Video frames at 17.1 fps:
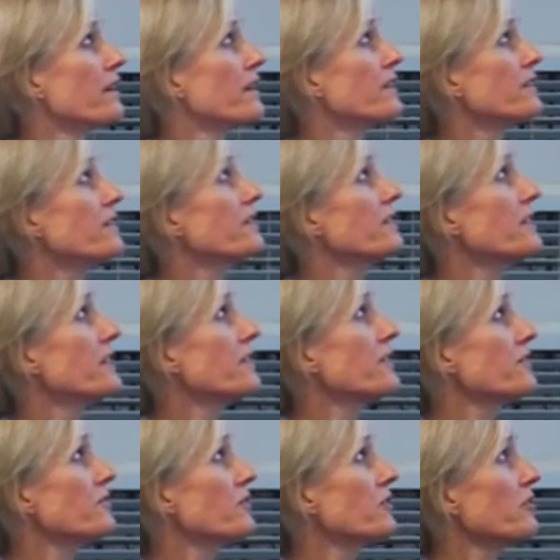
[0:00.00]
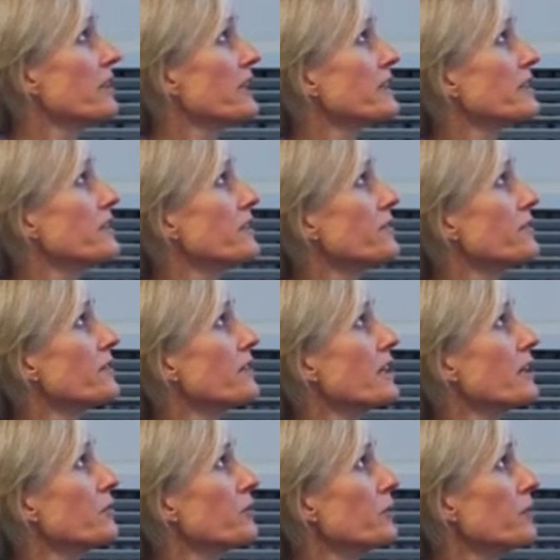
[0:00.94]
This is a list of directives
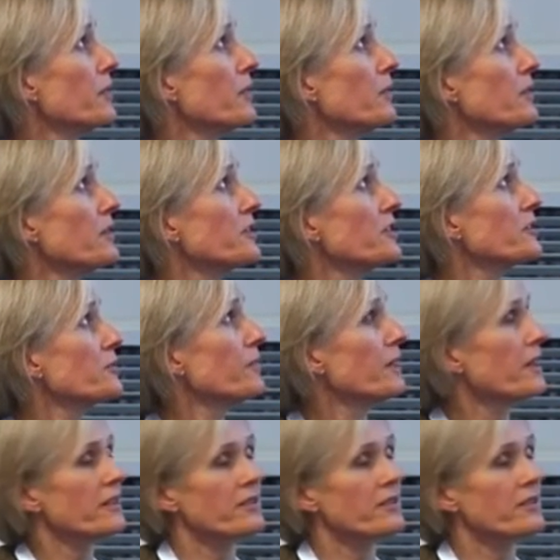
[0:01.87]
that were published back